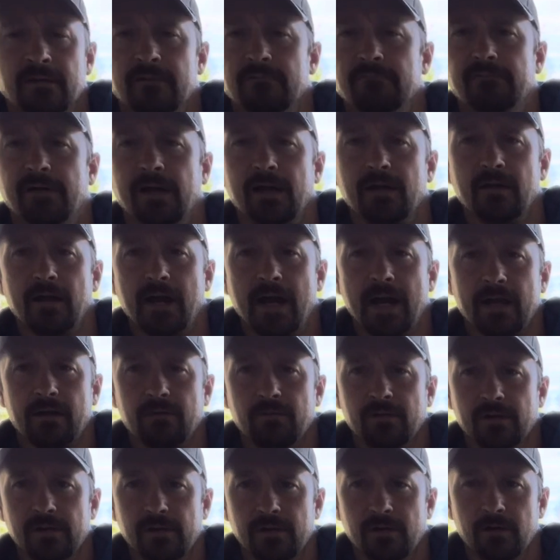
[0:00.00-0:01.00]
very
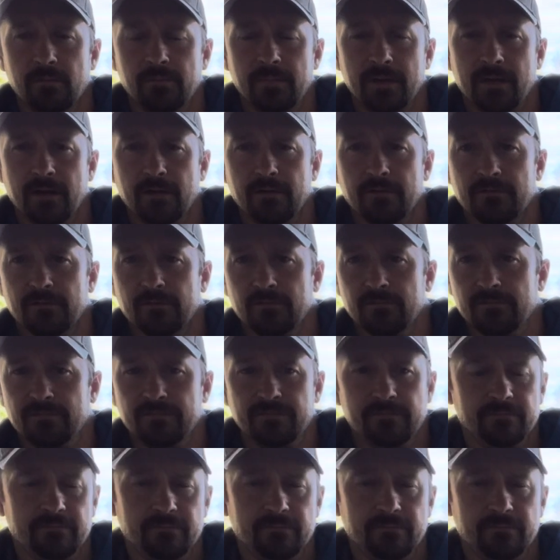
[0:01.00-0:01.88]
accurate, you know, because of,